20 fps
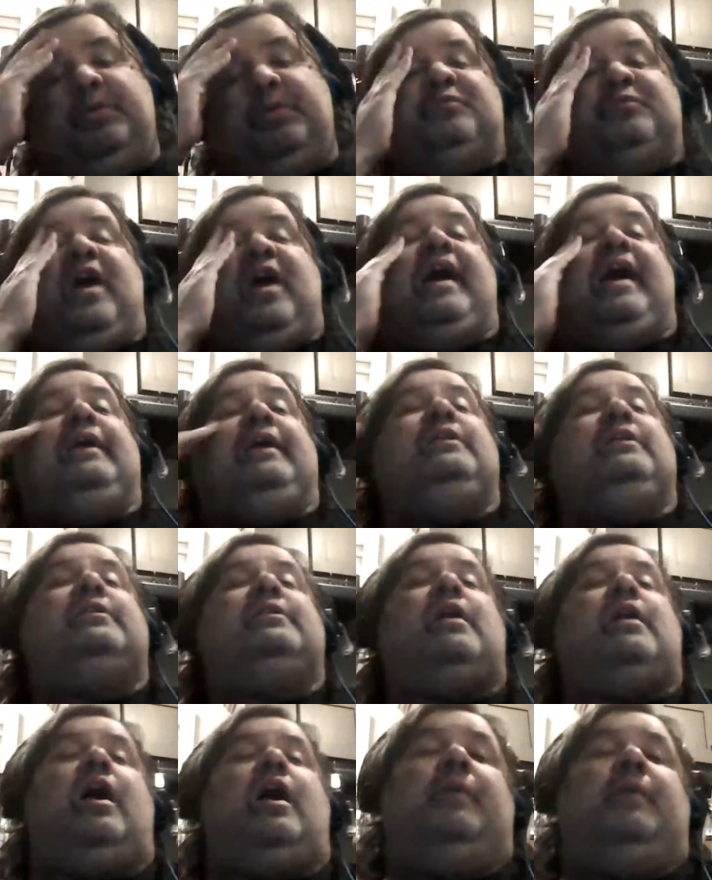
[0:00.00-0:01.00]
You will
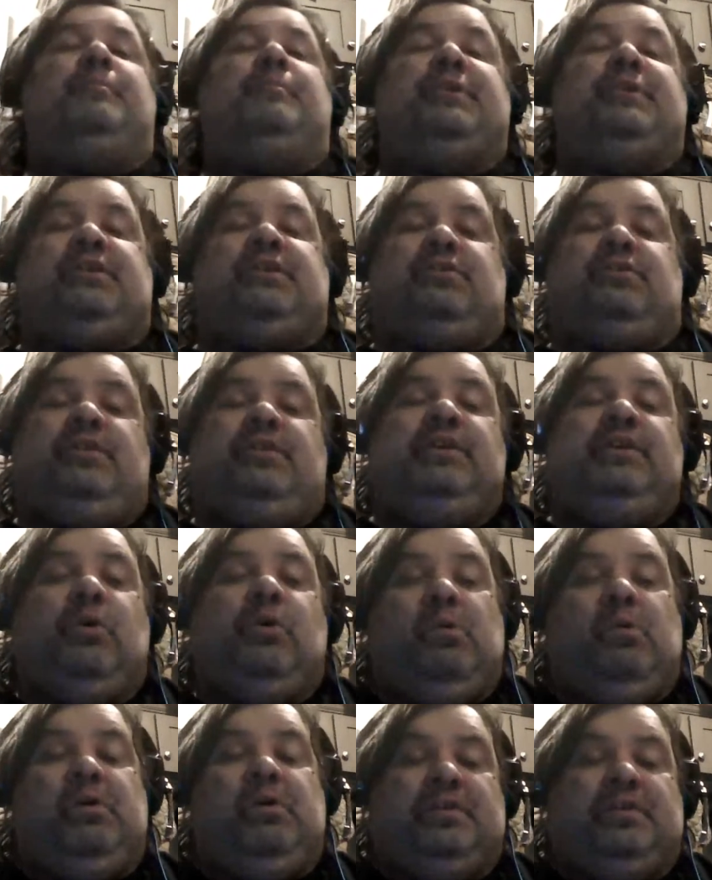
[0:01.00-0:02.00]
find, particularly
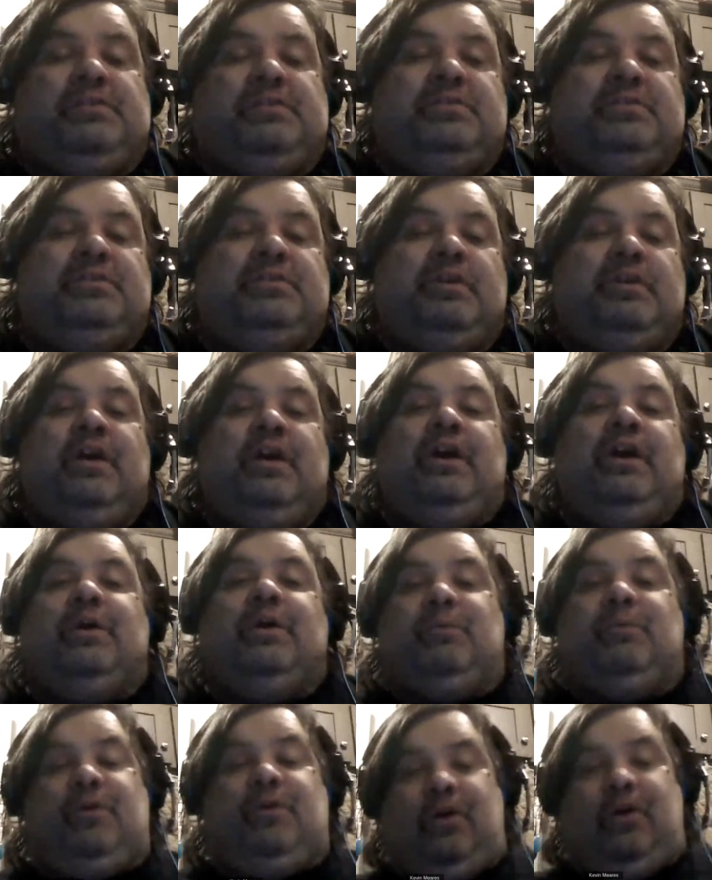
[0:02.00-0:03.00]
in New Orleans,
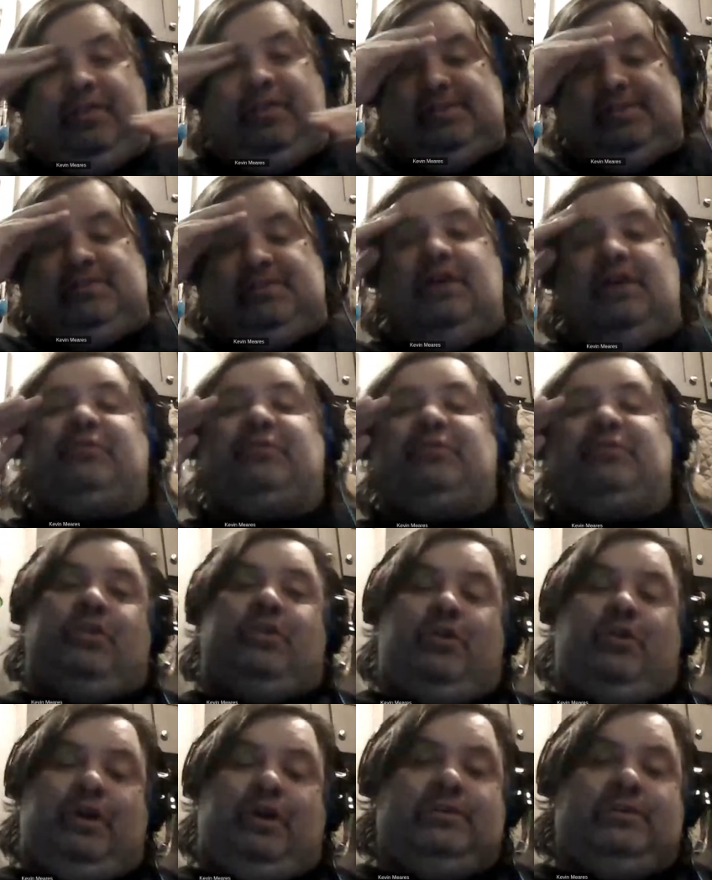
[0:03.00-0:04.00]
where all this stuff
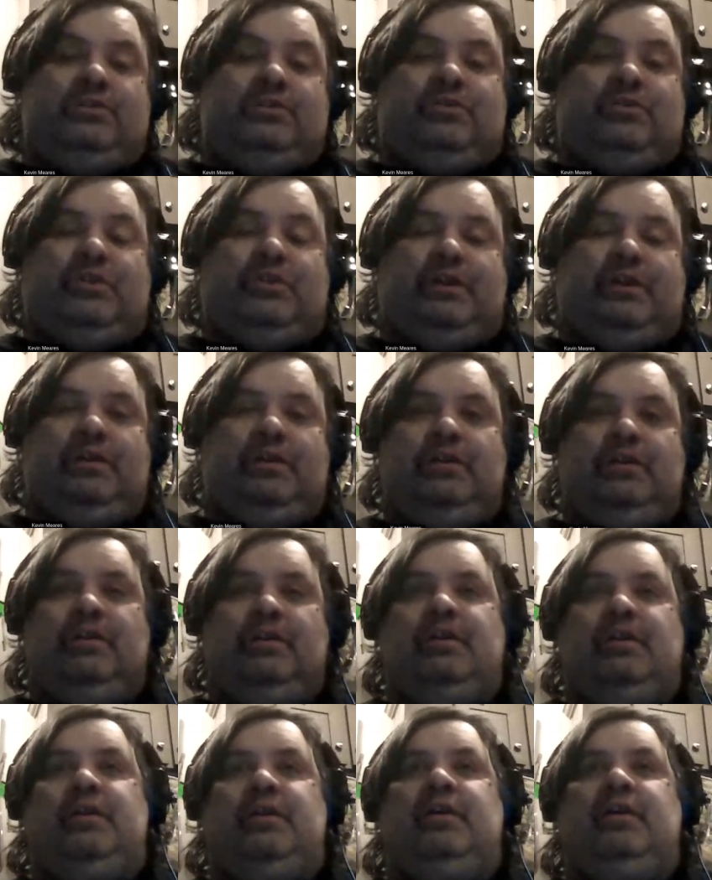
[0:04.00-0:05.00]
has a long history,
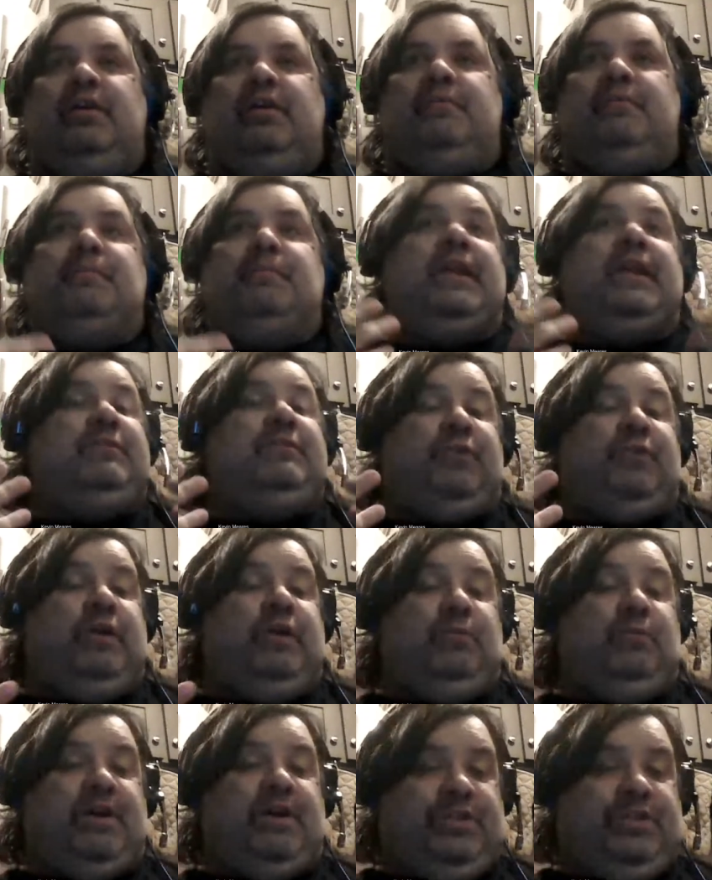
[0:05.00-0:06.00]
many
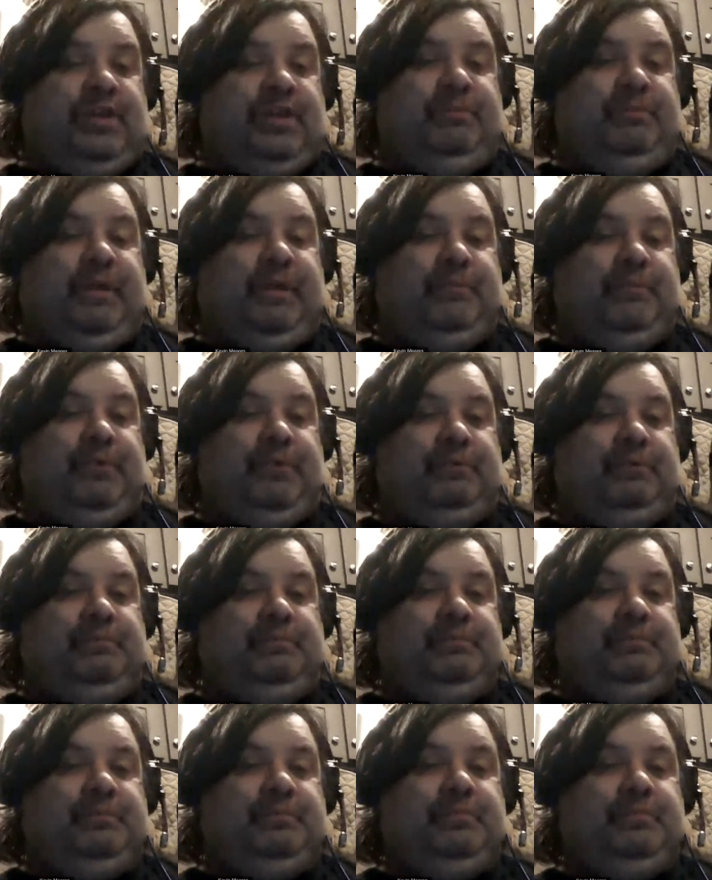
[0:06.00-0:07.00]
very wealthy
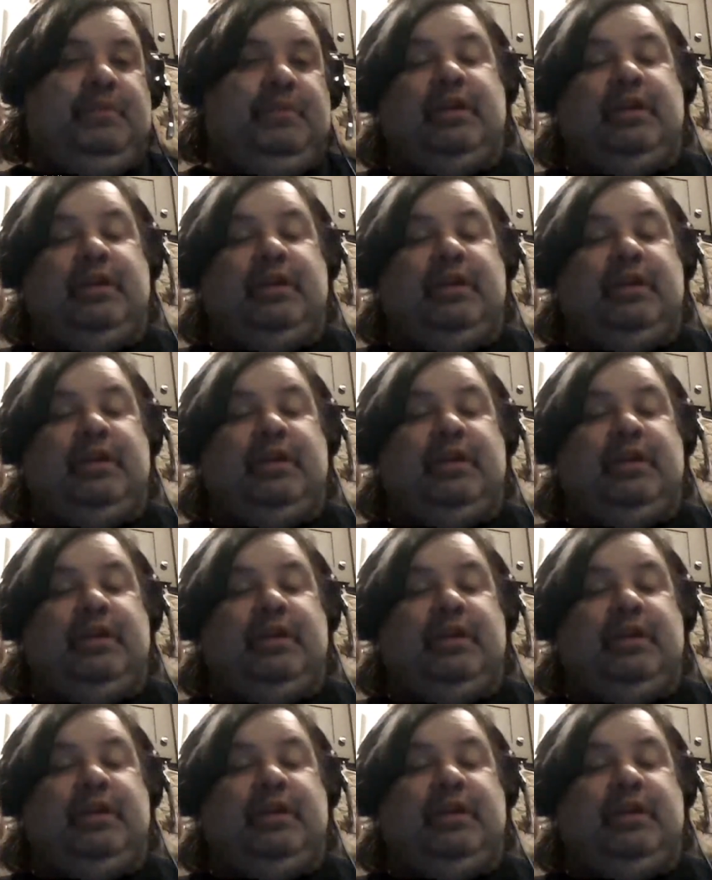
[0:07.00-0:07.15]
people